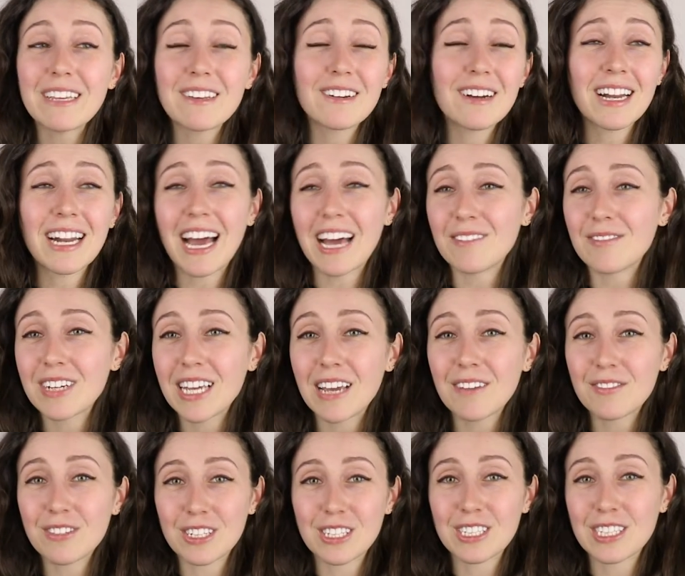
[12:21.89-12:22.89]
You got to
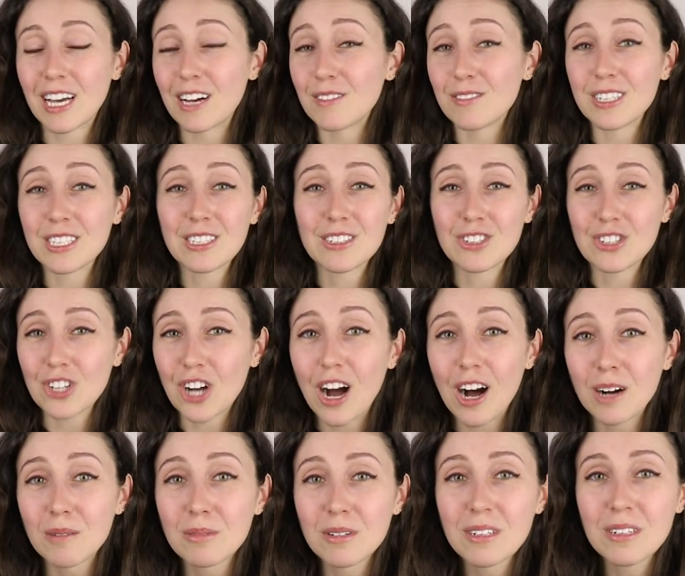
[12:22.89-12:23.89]
advocate for yourself. It's your
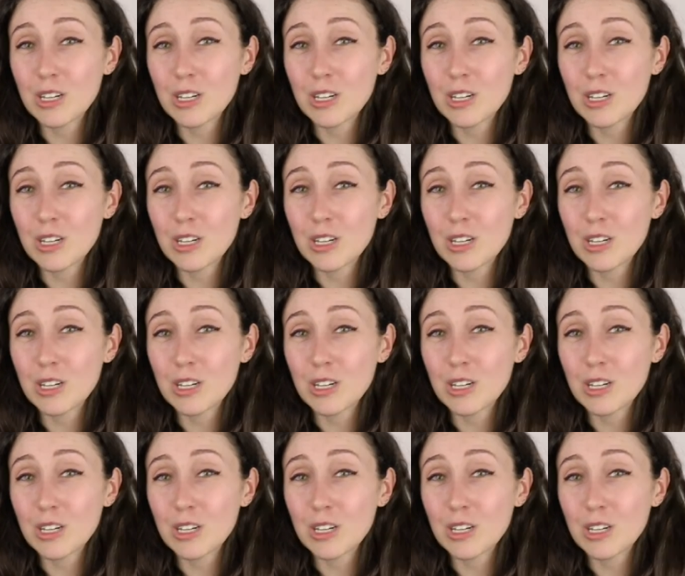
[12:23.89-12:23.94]
job.